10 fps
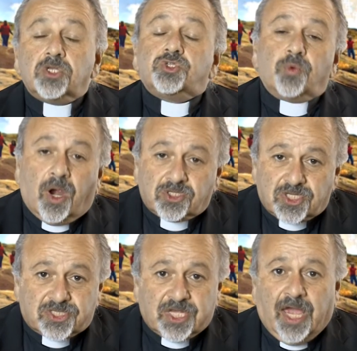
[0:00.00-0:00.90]
to our
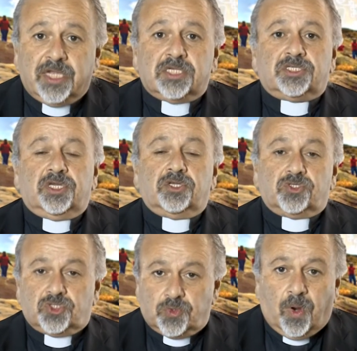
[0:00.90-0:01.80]
society,
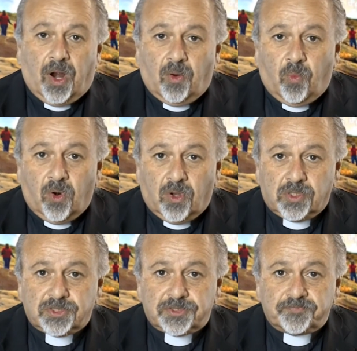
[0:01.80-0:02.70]
to our world.